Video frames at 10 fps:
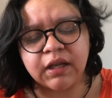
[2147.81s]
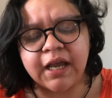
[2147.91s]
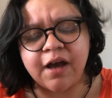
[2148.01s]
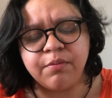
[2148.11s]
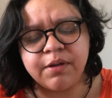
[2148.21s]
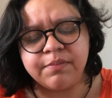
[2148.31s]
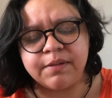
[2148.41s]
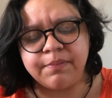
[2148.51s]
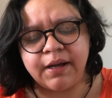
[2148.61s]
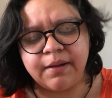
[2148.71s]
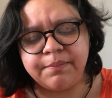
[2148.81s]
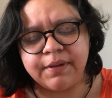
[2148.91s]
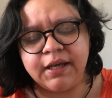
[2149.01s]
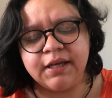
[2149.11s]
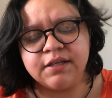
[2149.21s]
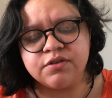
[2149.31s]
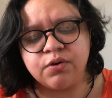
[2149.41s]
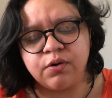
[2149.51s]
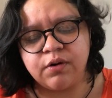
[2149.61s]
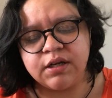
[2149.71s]
Cowboy Bebop, and
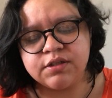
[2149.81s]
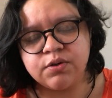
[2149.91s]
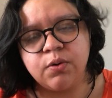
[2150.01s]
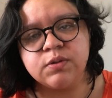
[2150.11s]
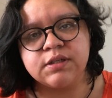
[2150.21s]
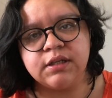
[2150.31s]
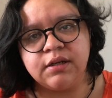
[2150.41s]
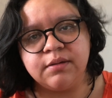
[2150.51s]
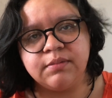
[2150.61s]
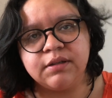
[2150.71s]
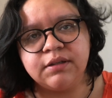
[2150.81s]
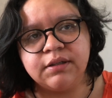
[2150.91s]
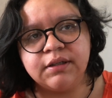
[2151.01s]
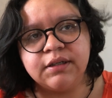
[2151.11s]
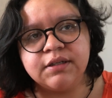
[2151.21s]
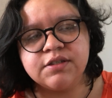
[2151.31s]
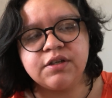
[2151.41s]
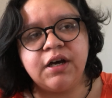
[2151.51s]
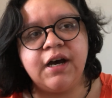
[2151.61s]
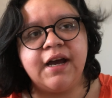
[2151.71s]
Oran's Host Club.
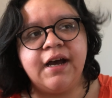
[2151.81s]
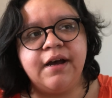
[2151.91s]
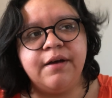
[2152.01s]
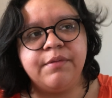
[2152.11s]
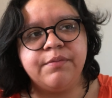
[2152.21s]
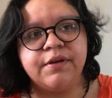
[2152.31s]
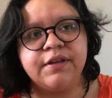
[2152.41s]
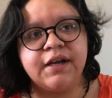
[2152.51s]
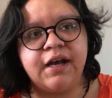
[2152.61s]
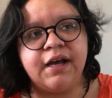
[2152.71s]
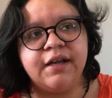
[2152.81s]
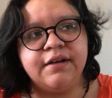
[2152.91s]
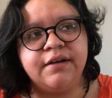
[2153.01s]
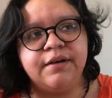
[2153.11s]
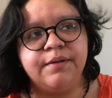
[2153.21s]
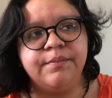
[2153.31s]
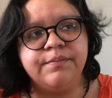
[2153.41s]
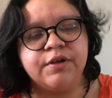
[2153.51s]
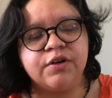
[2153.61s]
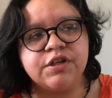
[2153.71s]
So my brother got
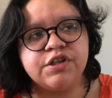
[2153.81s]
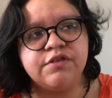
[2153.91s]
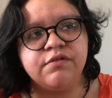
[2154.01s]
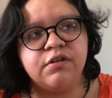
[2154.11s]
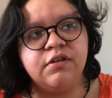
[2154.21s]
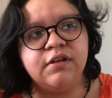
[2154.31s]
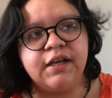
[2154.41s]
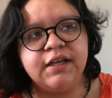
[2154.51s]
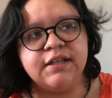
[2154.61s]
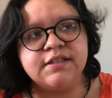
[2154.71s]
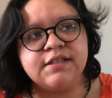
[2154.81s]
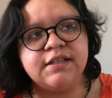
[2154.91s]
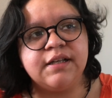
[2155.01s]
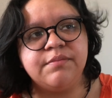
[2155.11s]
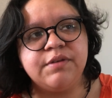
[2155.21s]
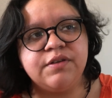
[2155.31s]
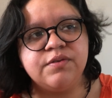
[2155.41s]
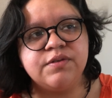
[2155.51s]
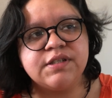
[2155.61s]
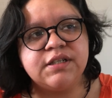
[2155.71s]
Crunchyroll, and he let me
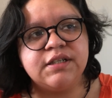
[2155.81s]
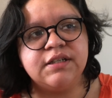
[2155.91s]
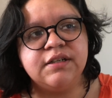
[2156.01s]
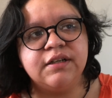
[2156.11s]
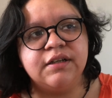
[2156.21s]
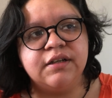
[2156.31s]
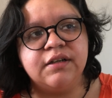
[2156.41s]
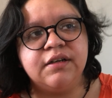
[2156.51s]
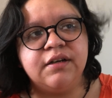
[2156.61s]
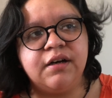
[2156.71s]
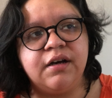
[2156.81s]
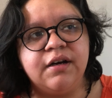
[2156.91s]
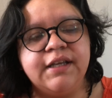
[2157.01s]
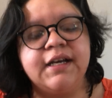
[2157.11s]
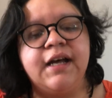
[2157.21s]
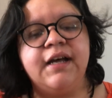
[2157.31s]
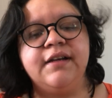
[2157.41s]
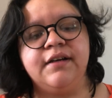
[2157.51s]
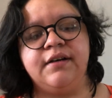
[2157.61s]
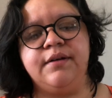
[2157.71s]
use it. He
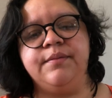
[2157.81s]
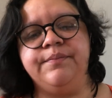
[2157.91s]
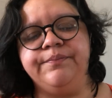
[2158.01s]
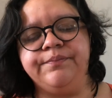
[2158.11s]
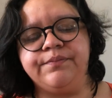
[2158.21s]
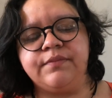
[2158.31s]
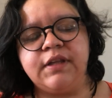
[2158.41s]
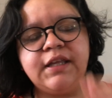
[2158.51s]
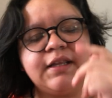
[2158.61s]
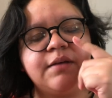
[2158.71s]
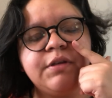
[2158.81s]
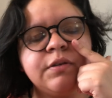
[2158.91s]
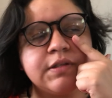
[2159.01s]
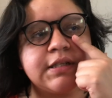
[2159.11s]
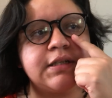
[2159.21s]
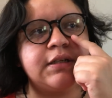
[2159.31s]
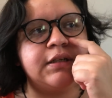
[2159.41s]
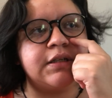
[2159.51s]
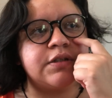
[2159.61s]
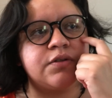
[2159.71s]
let me use it,
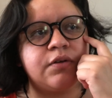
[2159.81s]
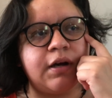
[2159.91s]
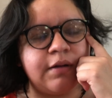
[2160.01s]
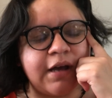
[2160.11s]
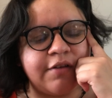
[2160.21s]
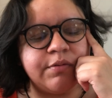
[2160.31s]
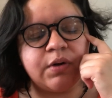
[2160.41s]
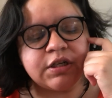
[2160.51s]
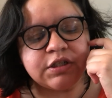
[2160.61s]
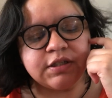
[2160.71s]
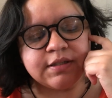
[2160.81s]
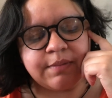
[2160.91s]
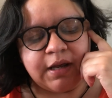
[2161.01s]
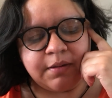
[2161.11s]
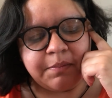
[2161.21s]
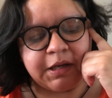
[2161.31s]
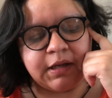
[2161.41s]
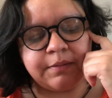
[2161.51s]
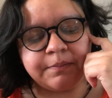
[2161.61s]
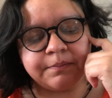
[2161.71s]
so I've been watching some anime.